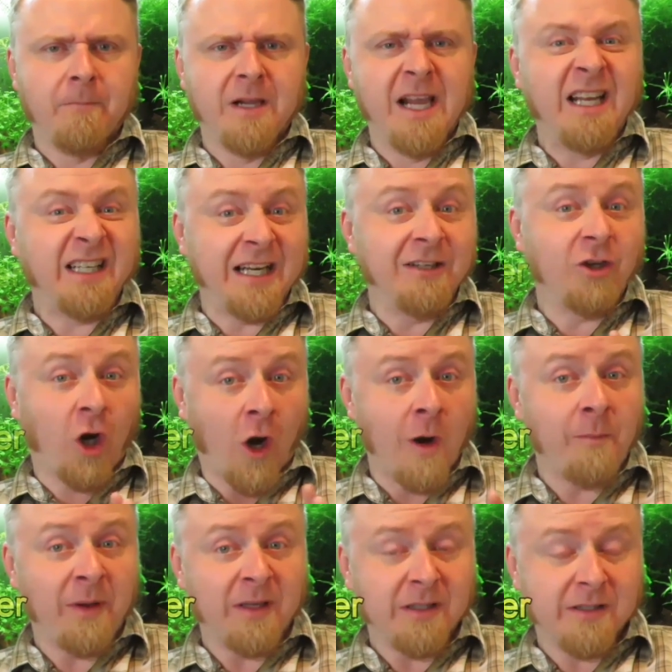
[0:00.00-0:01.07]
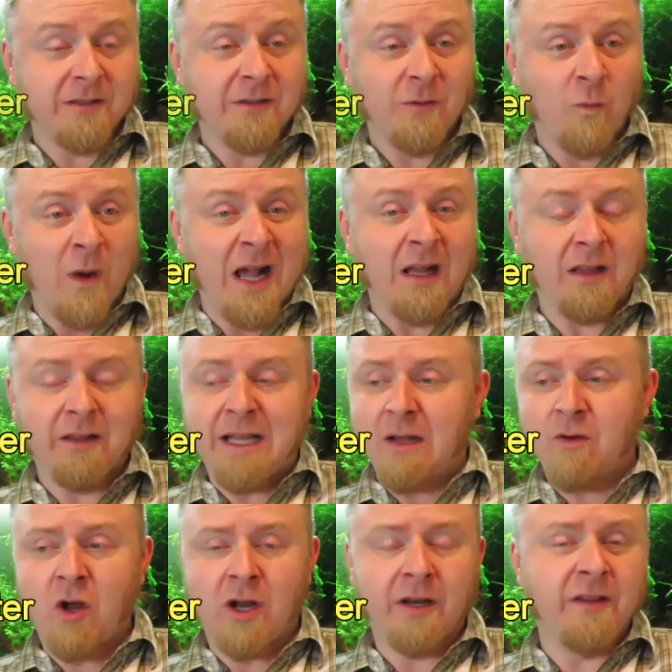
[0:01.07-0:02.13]
It can carpet well,
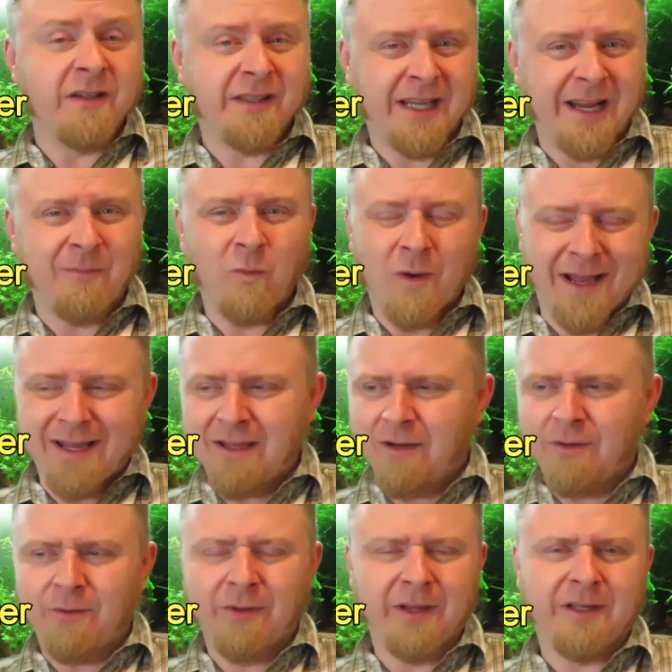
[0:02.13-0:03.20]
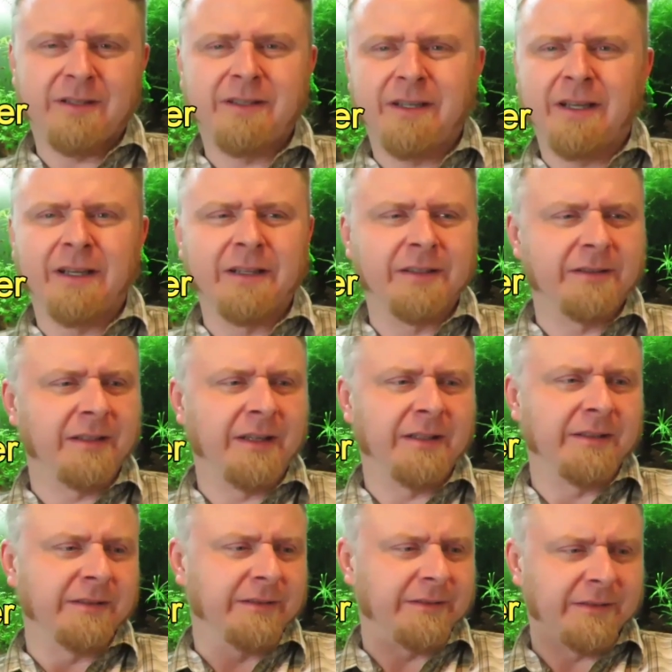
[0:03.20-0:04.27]
now not in the same way,
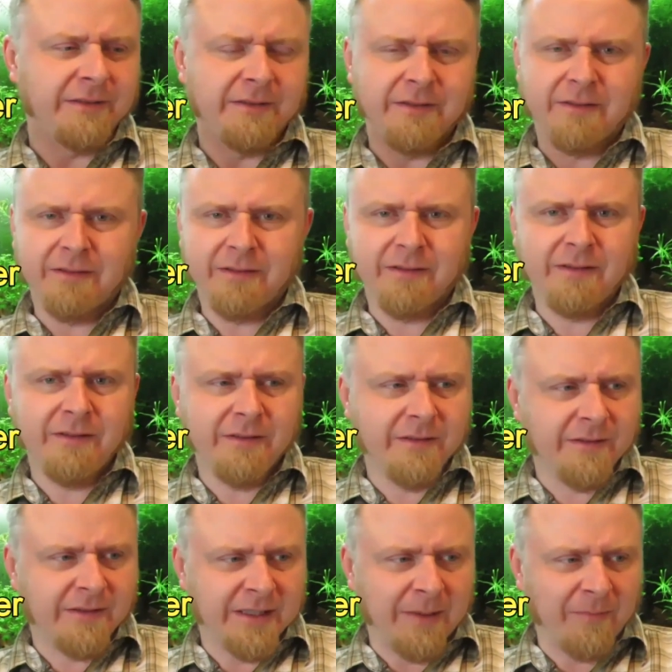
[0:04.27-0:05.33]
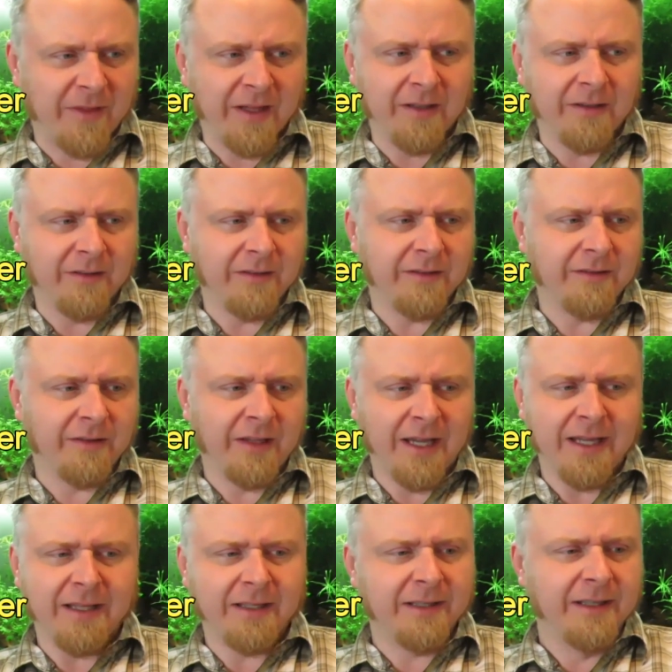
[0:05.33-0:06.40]
that something
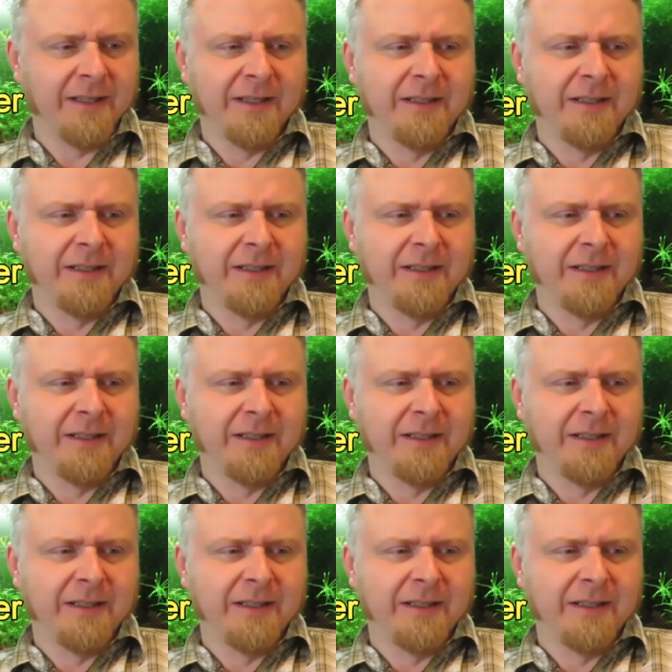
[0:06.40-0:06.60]
like